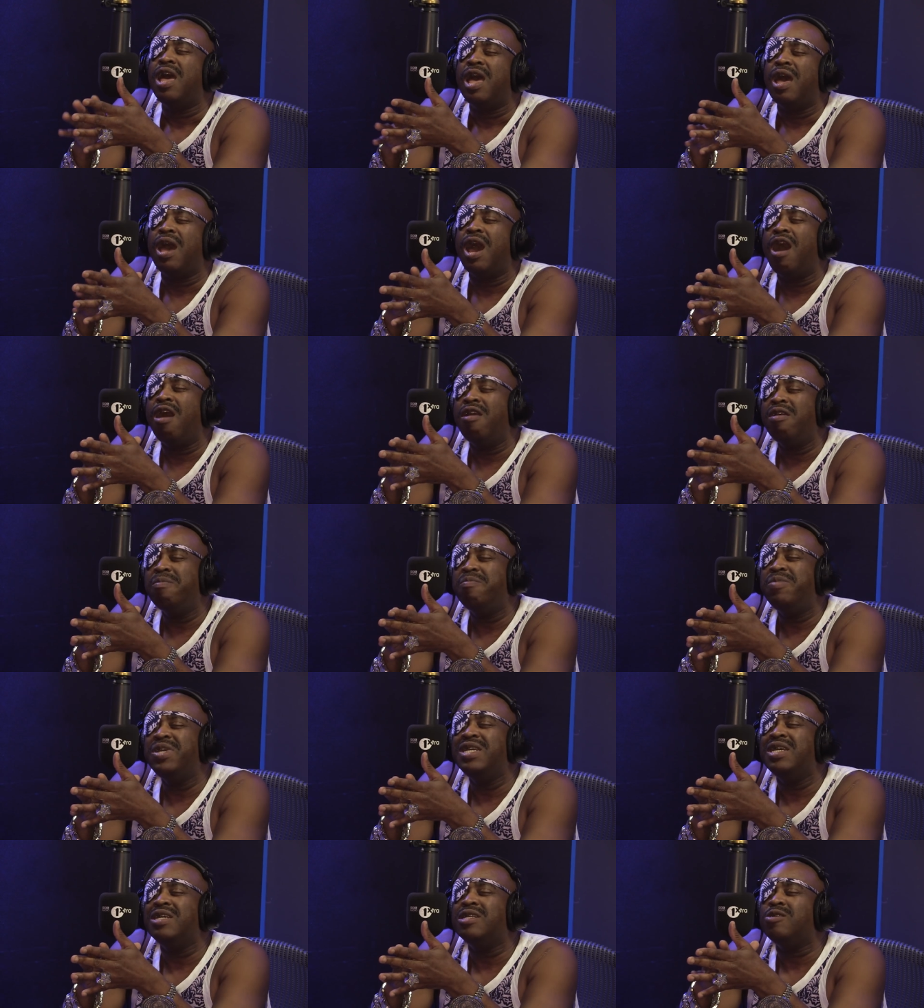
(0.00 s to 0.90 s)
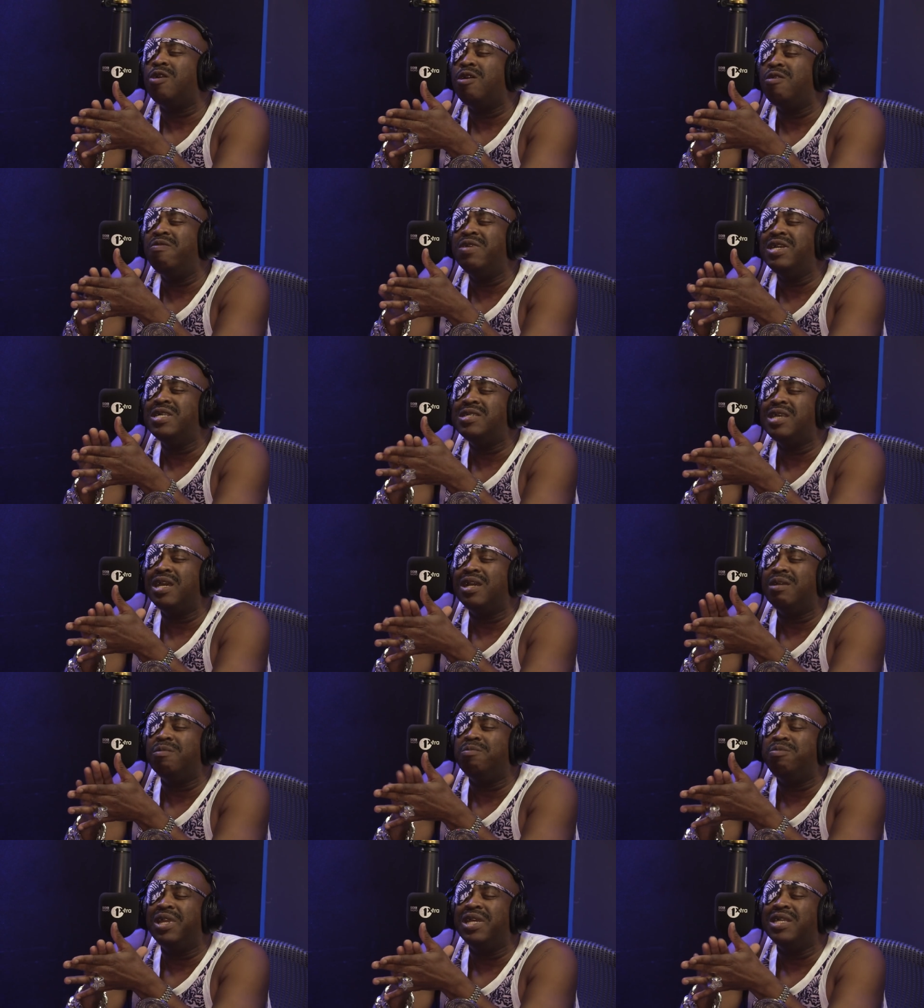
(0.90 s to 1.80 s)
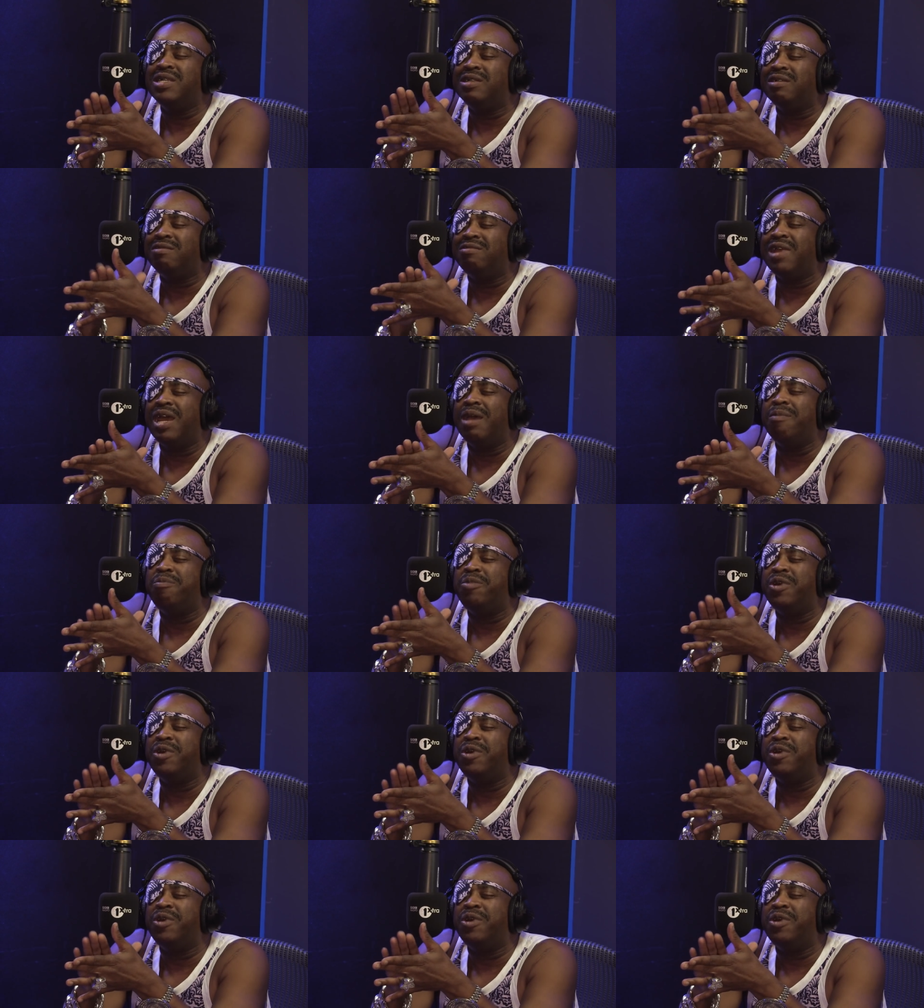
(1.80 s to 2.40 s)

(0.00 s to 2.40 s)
R&B is always second place to rap,